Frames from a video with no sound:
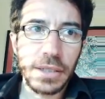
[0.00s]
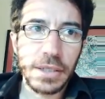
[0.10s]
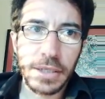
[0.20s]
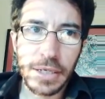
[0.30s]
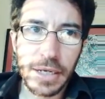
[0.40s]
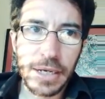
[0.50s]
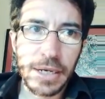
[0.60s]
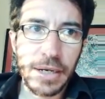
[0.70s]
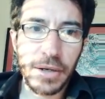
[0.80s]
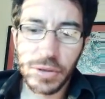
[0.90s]

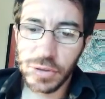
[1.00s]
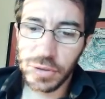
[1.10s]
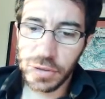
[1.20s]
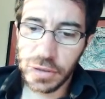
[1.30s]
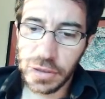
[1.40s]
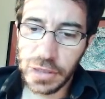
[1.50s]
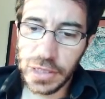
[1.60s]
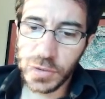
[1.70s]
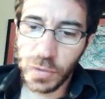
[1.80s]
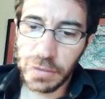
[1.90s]
now
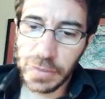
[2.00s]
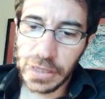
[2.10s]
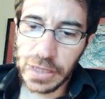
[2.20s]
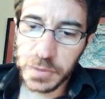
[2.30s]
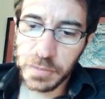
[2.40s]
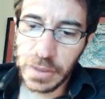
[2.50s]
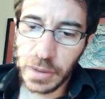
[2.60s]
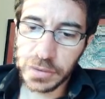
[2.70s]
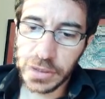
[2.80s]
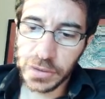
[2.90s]
this one becomes
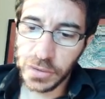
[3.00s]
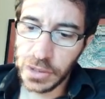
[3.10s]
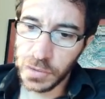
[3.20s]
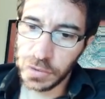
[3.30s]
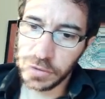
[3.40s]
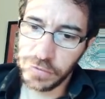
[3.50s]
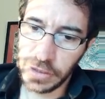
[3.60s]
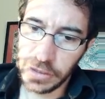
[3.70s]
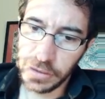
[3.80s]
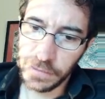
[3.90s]
bounded to this
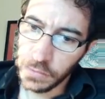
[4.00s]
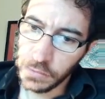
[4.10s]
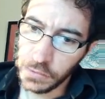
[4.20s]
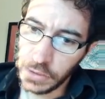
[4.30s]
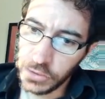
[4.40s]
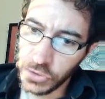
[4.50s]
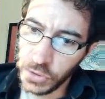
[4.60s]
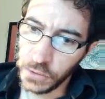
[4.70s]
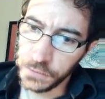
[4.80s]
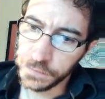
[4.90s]
quantifier, right?
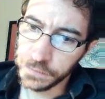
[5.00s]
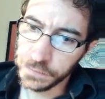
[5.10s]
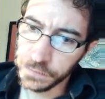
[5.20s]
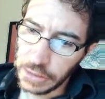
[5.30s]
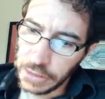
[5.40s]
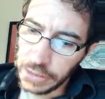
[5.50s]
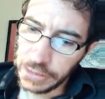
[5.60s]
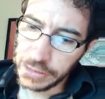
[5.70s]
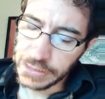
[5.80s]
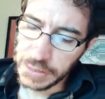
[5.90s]
So
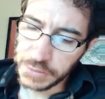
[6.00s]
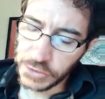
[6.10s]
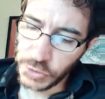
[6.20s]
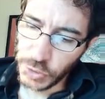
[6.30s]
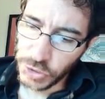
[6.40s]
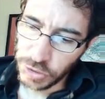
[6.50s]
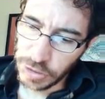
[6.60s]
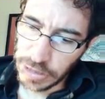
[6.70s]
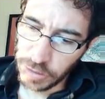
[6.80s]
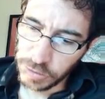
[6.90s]
in the substitution,
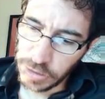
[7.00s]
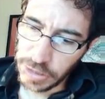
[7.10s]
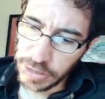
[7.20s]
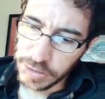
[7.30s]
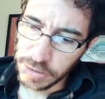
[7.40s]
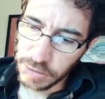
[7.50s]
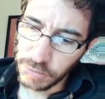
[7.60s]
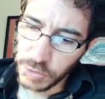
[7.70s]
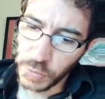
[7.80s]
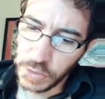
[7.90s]
now this,
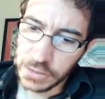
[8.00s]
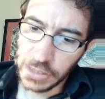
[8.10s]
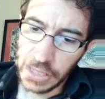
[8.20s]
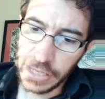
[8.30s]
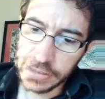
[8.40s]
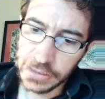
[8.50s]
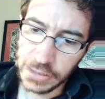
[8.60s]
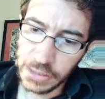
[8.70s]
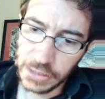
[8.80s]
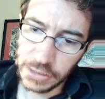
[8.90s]
which was the x
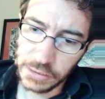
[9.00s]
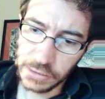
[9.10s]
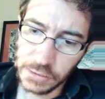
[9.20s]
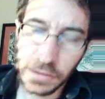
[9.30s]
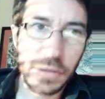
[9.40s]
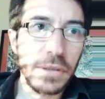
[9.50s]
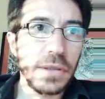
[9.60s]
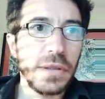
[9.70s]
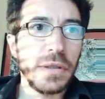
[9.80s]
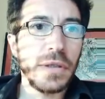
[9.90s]
here,
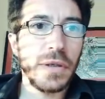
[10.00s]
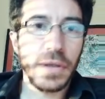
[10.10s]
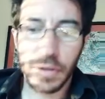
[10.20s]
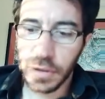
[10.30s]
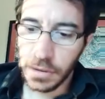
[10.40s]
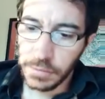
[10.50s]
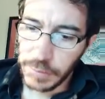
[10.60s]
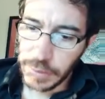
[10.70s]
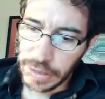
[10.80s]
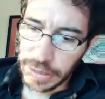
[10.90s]

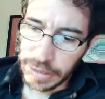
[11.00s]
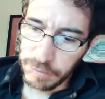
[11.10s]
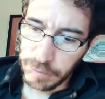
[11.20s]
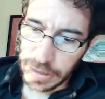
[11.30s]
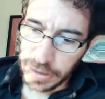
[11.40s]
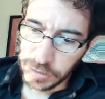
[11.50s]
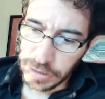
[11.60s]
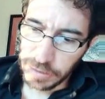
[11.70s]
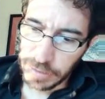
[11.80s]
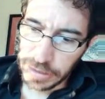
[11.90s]
became
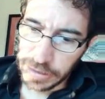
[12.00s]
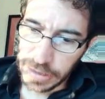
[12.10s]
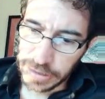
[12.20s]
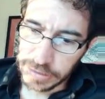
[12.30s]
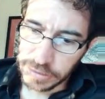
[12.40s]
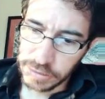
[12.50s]
bounded by that.